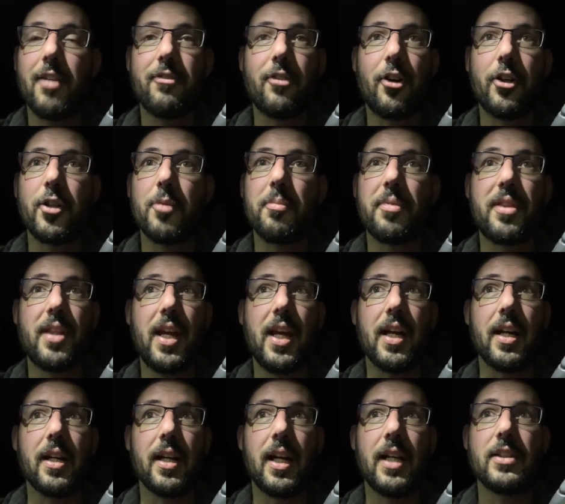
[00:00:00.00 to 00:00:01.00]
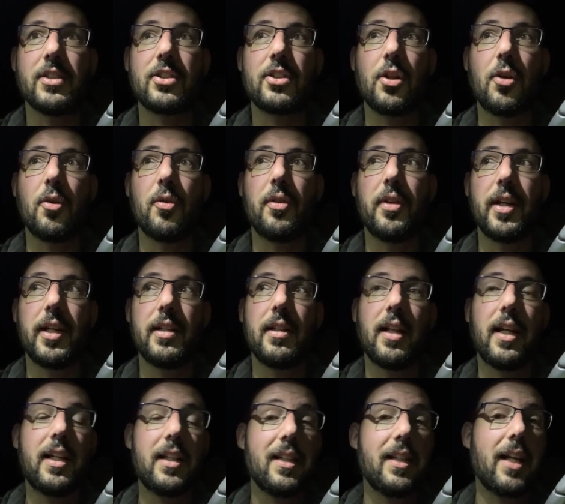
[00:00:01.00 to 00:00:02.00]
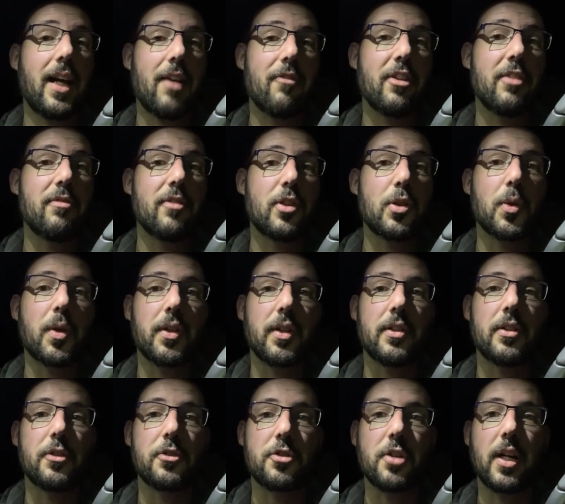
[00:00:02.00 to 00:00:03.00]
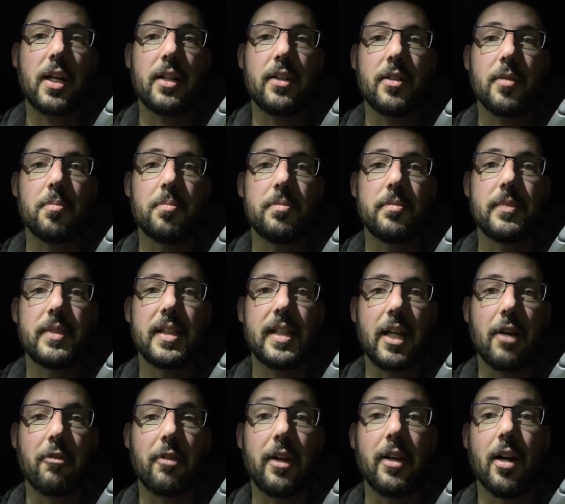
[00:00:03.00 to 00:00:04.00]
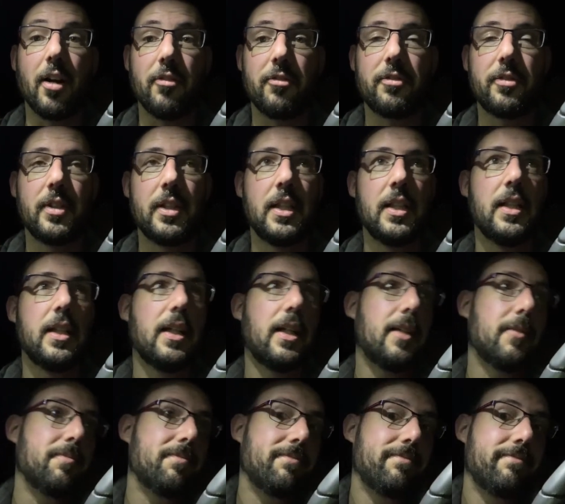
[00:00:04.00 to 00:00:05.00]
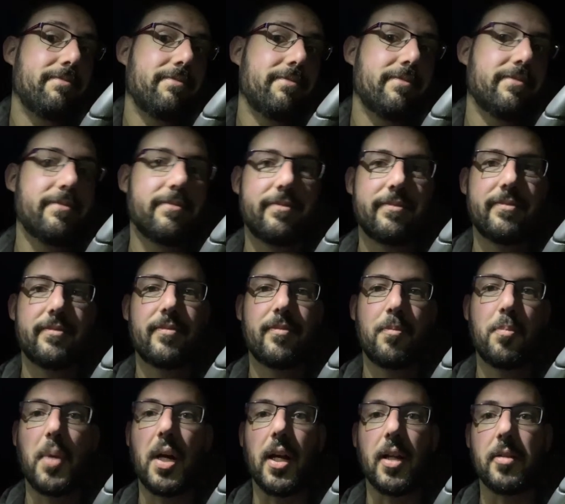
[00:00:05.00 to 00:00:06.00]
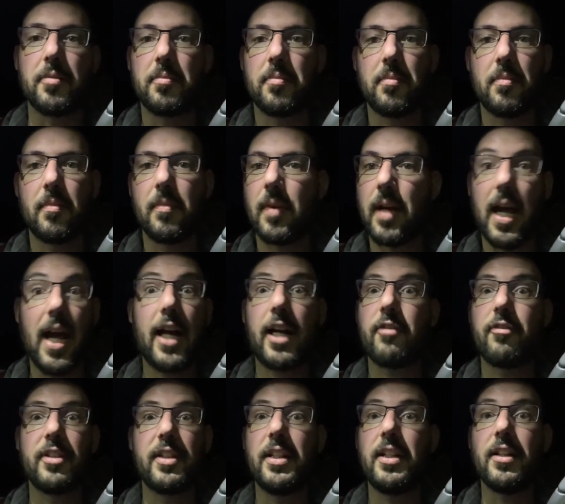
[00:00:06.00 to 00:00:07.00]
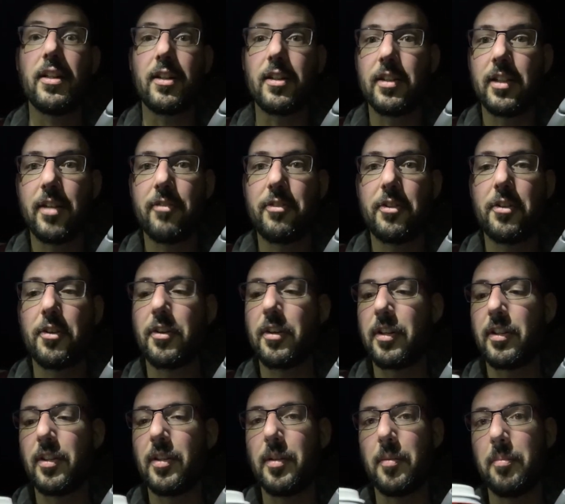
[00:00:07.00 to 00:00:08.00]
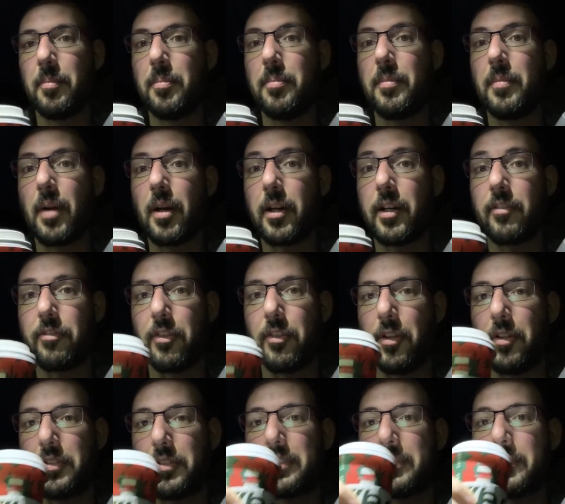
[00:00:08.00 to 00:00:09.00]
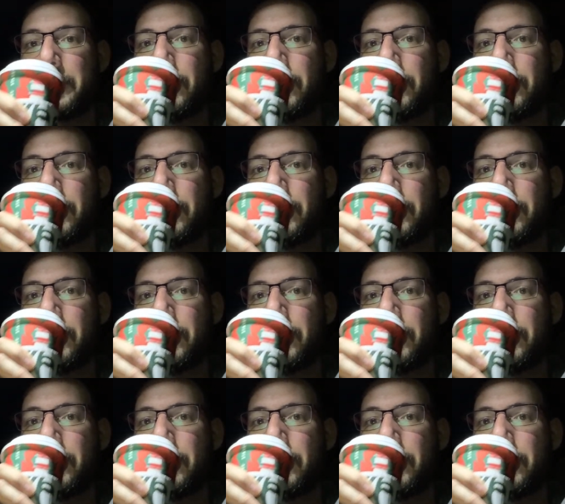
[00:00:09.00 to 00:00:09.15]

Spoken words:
volume thing, and so they likely have inventory that they're trying to get rid of. But heck of a deal if you're in the market for those.